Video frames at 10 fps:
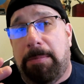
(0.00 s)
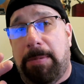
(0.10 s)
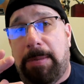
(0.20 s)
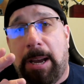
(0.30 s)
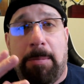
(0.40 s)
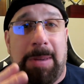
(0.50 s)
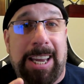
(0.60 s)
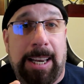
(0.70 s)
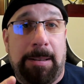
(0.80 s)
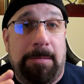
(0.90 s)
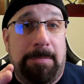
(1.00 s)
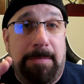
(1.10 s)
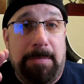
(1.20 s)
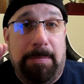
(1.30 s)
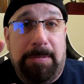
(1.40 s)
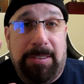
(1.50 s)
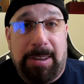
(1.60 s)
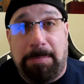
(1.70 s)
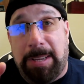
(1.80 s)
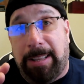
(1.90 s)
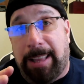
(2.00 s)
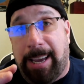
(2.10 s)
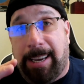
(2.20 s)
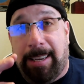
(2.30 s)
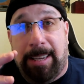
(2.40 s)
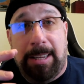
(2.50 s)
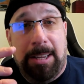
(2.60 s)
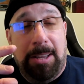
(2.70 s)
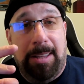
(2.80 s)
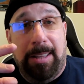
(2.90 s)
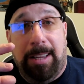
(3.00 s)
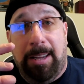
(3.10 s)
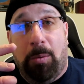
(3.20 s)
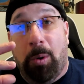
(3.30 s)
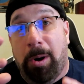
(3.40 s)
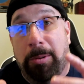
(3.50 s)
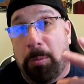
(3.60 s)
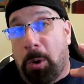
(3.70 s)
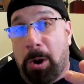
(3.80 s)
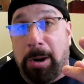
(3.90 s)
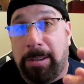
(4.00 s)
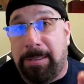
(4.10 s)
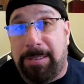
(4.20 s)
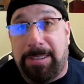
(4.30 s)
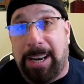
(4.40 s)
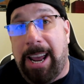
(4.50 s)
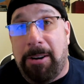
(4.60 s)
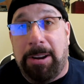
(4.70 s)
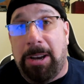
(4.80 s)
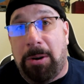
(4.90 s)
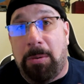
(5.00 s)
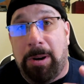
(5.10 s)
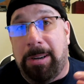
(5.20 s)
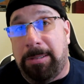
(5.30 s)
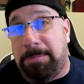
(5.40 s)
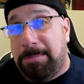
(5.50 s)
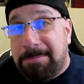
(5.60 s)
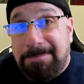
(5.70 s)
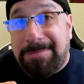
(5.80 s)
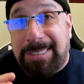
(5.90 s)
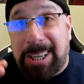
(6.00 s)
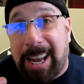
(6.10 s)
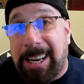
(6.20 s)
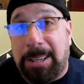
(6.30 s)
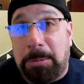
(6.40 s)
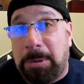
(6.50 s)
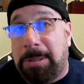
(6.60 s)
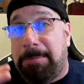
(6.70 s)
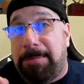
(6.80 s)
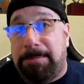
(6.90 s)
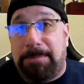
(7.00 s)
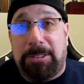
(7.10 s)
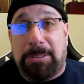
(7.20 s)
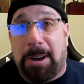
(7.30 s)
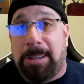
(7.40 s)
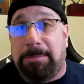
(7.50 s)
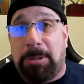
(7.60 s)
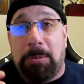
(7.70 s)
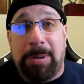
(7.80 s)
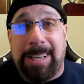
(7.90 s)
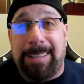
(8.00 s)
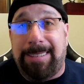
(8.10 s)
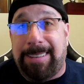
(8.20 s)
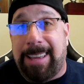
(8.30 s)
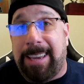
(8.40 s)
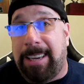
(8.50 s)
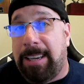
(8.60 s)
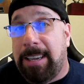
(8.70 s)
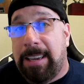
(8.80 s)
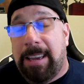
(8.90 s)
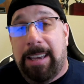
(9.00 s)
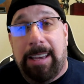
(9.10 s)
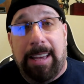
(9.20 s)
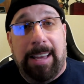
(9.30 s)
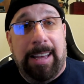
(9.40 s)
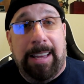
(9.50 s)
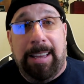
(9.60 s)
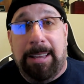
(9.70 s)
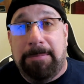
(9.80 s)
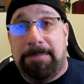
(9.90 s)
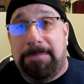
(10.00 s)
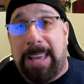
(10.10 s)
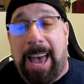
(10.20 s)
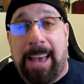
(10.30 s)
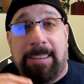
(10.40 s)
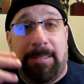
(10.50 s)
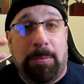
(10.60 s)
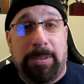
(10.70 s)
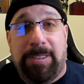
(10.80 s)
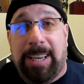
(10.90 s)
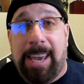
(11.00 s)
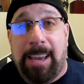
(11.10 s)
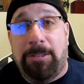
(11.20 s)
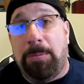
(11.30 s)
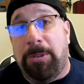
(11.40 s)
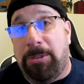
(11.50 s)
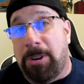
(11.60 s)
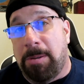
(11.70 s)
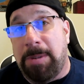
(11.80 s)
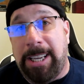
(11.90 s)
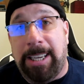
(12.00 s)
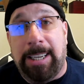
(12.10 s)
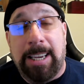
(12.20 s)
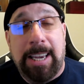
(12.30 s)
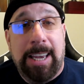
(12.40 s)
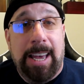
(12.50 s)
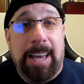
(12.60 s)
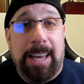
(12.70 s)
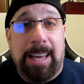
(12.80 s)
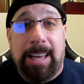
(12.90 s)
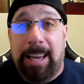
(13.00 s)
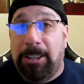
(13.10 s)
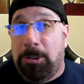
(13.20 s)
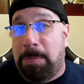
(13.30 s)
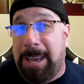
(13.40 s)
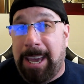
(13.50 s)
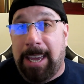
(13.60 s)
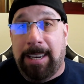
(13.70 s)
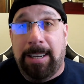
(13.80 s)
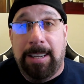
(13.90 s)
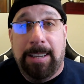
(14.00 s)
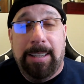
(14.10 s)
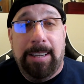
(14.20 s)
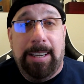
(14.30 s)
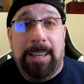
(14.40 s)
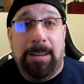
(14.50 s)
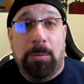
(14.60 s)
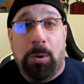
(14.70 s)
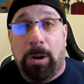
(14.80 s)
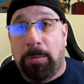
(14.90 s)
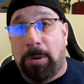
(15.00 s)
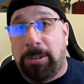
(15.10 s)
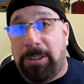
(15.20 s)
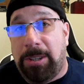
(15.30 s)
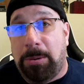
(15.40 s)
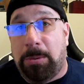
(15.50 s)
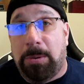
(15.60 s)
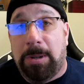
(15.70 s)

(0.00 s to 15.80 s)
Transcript: they mean something like a World War scenario where China would start doing its thing, as was the case with Germany and Japan in World War II.